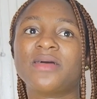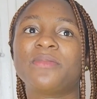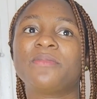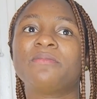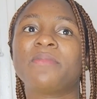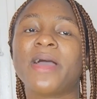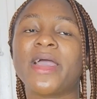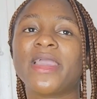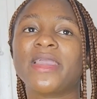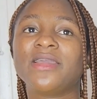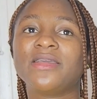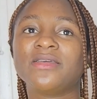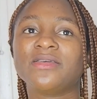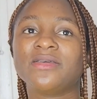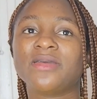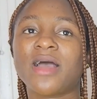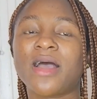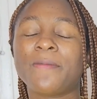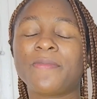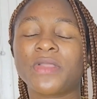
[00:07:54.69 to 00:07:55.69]

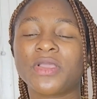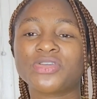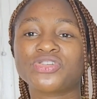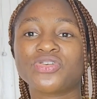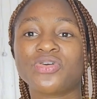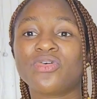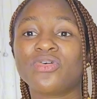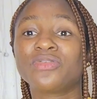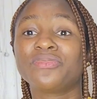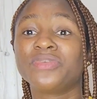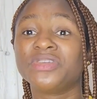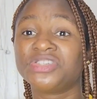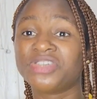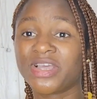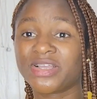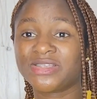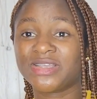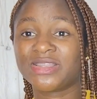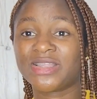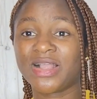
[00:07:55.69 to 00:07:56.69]
my application got
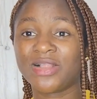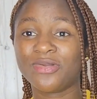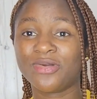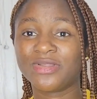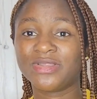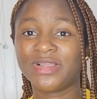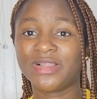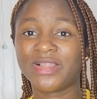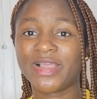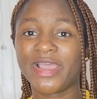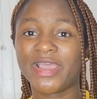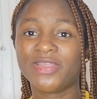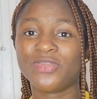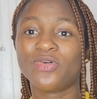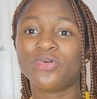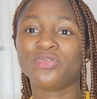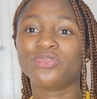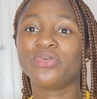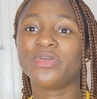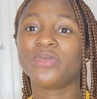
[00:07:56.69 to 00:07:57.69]
rejected along the line,
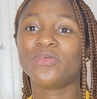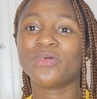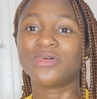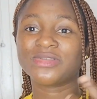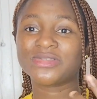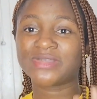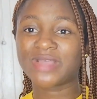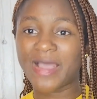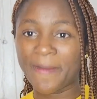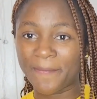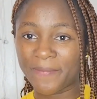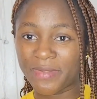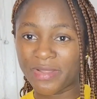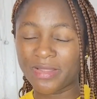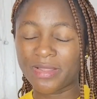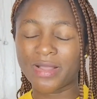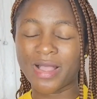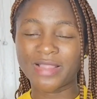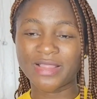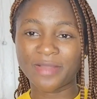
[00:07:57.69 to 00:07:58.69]
although
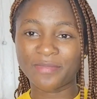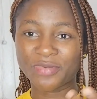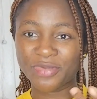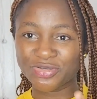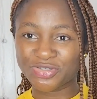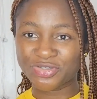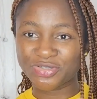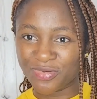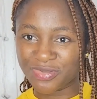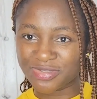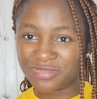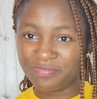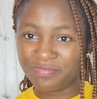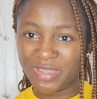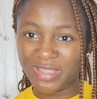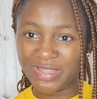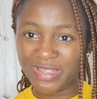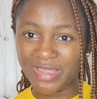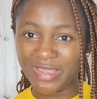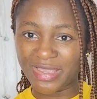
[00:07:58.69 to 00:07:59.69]
an application was made